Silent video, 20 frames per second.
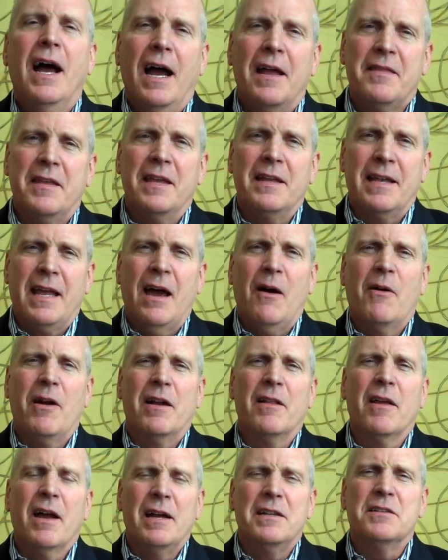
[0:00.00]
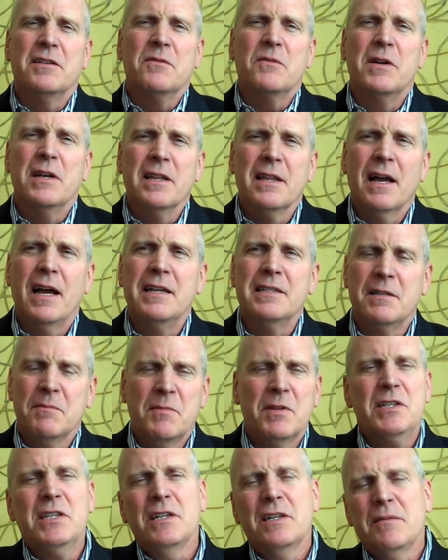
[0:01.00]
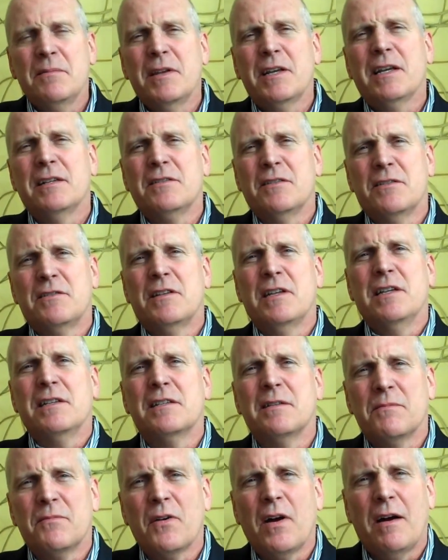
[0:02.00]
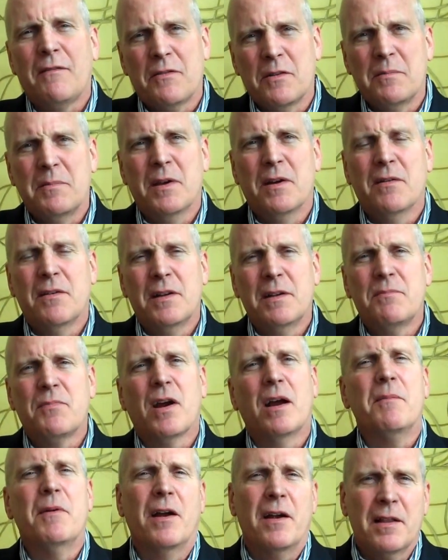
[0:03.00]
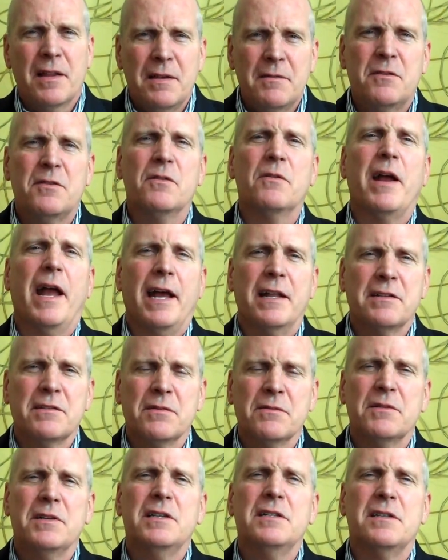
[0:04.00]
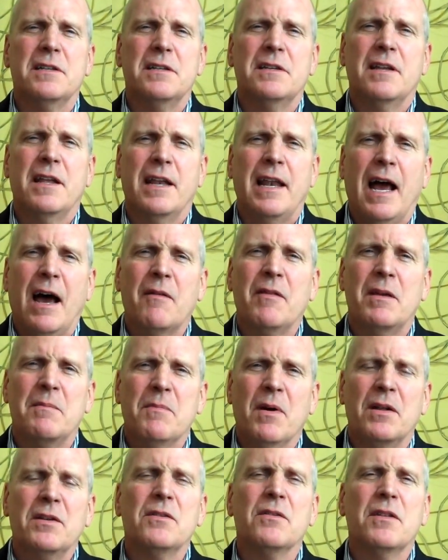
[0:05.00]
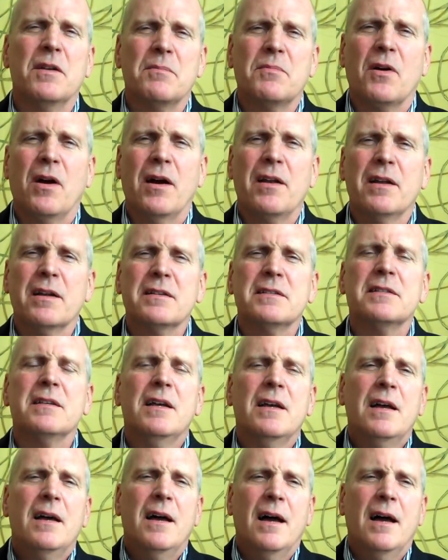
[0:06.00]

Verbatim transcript: I think now airlines are realizing, particularly because they're seeing some profitability, primarily through ancillaries and how they bundle their products,